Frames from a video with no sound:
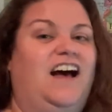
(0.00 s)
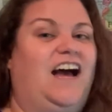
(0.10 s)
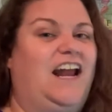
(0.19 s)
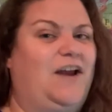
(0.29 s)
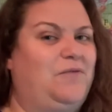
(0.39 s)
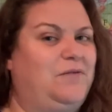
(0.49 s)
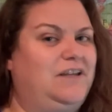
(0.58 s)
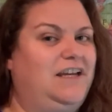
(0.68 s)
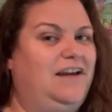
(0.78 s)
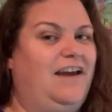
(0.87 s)
And I
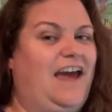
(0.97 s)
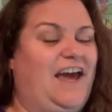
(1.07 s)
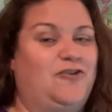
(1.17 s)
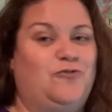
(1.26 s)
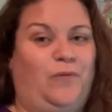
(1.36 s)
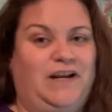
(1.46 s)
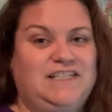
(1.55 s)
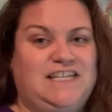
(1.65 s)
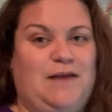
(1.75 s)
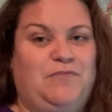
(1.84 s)
really had a great
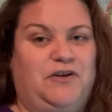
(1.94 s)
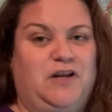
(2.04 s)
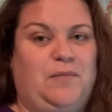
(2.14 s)
time learning